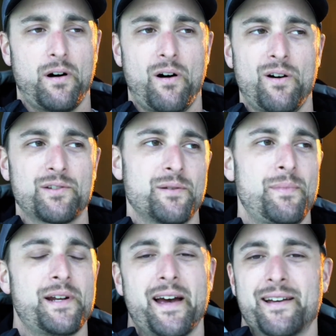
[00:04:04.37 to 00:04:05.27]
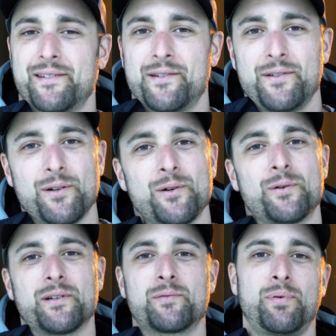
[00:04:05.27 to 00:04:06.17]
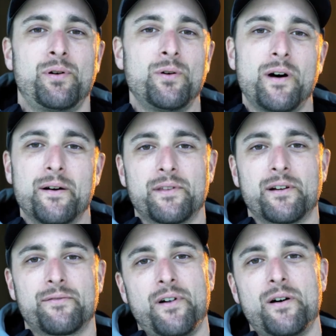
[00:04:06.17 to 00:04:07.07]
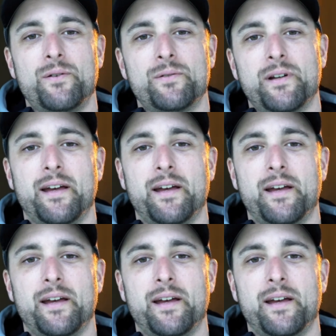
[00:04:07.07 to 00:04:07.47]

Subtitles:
all somebody has to do is pull out their phone